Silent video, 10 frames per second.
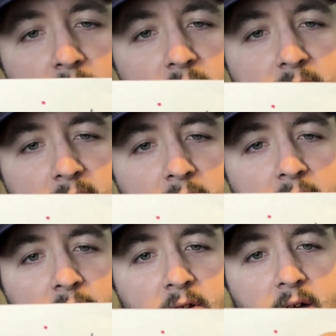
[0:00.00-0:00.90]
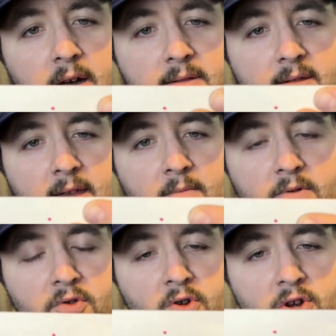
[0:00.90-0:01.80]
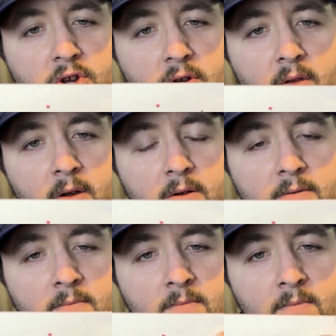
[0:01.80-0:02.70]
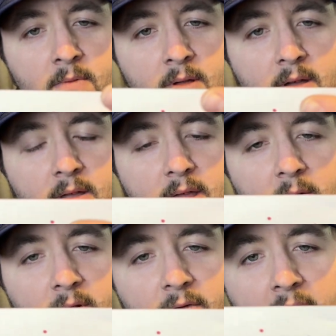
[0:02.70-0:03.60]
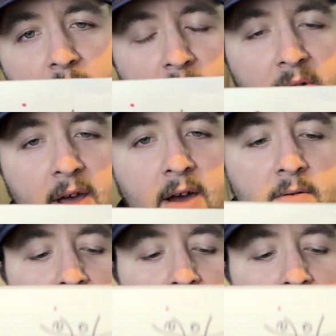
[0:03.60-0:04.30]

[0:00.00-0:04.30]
we still have an unstable structure here that we've hammered down.